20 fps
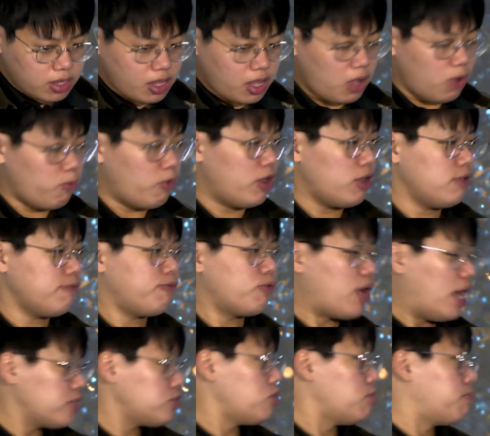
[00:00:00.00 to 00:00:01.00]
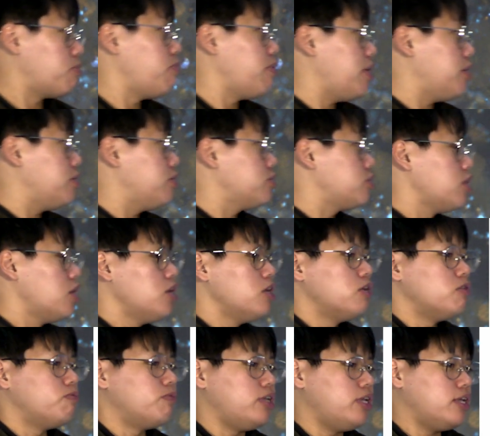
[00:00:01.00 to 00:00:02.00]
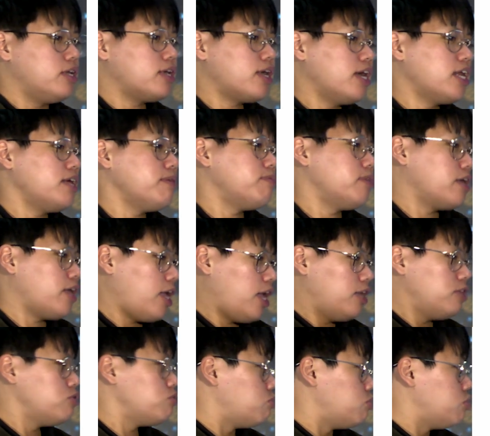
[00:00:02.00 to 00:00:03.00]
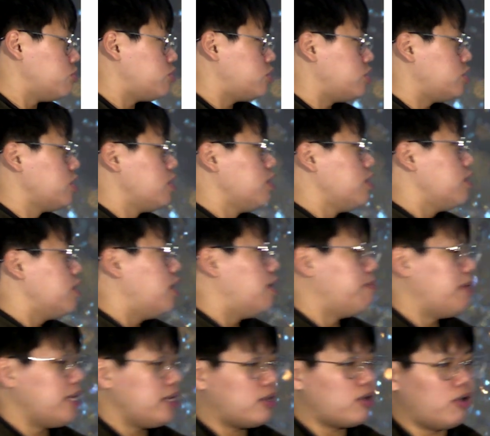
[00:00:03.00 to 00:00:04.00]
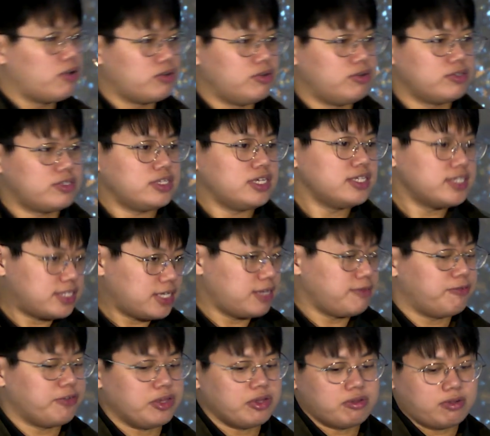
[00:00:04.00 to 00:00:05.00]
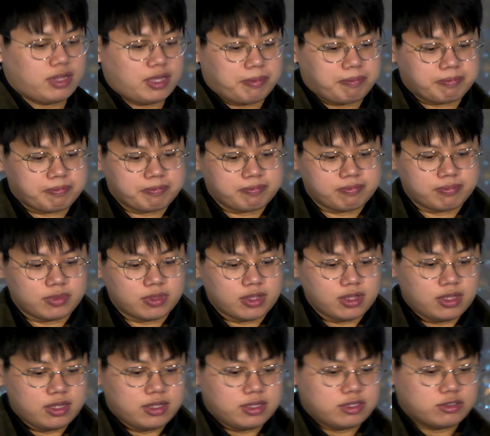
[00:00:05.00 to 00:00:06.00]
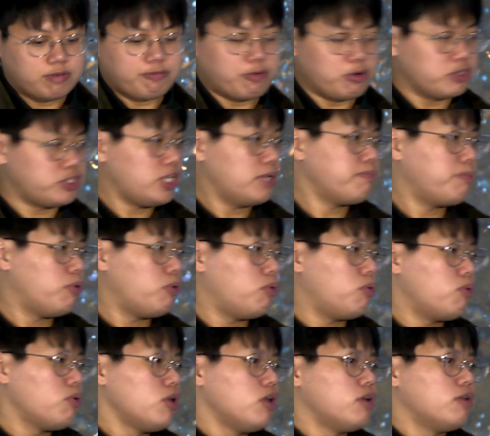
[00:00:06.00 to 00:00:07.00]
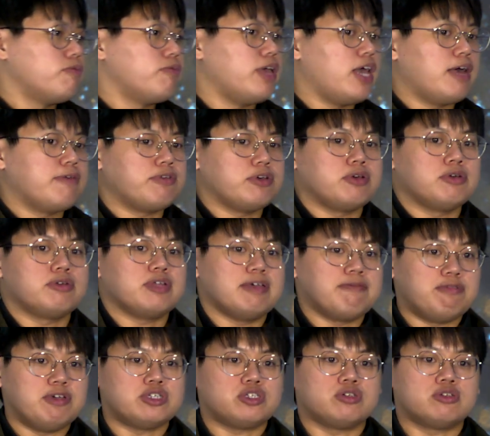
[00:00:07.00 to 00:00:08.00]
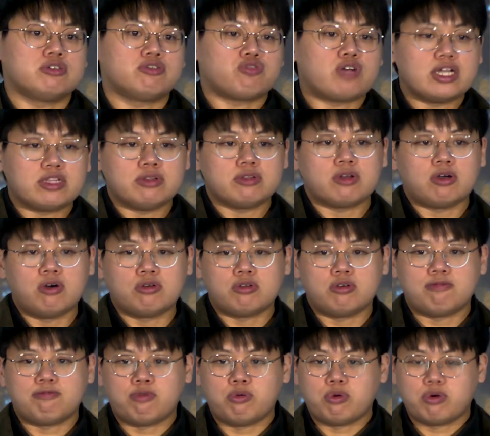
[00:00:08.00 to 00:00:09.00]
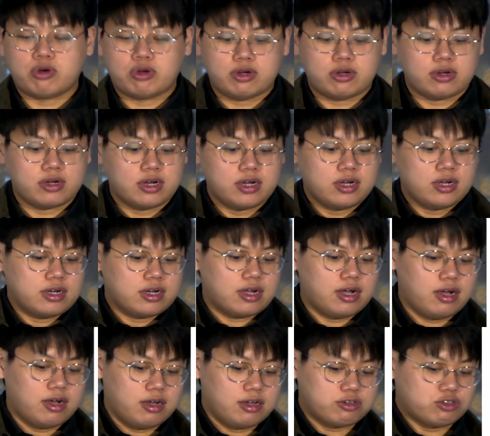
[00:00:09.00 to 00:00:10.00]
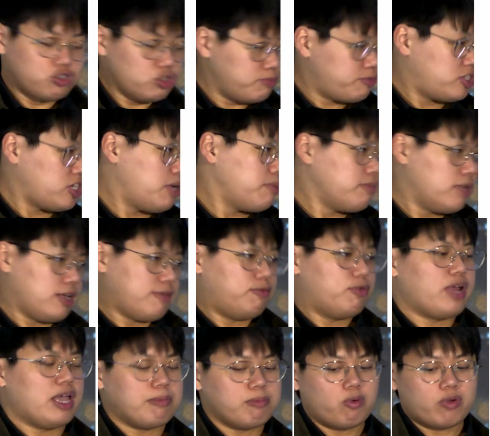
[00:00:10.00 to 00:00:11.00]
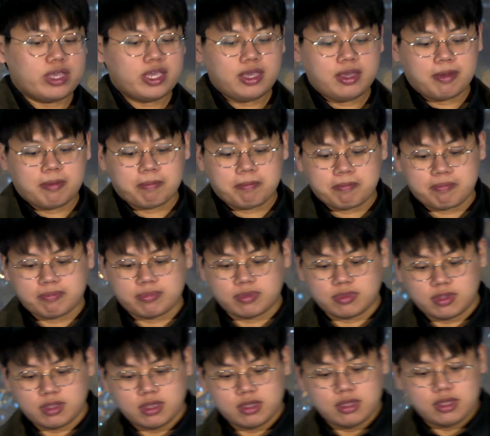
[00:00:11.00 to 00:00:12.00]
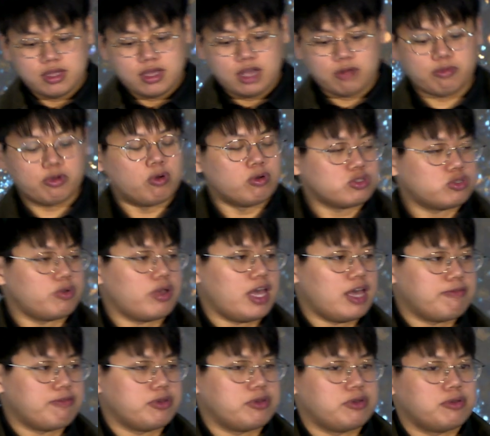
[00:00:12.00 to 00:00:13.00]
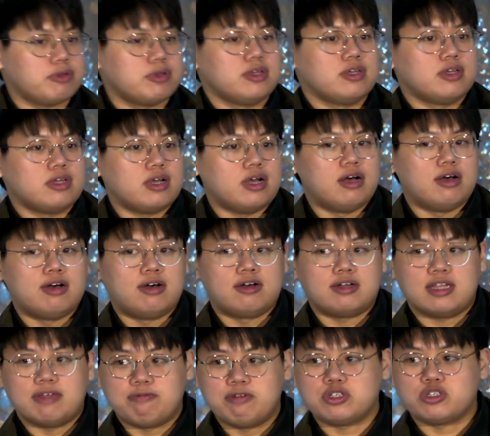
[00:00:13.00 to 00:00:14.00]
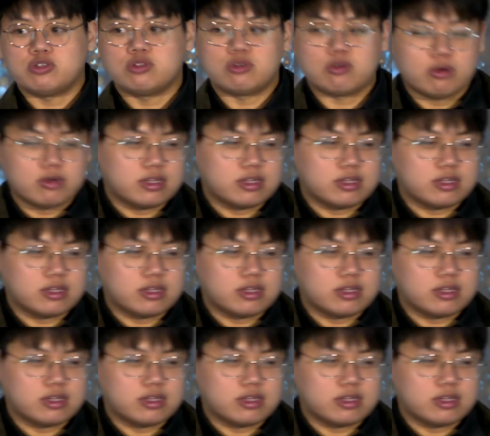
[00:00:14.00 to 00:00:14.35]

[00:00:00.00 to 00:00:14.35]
While for other operators, we kind of like hand-wrote many kernels inside vLLM. So for example, we have an efficient Triton kernel for group gem, like for MOE. And we also have a efficient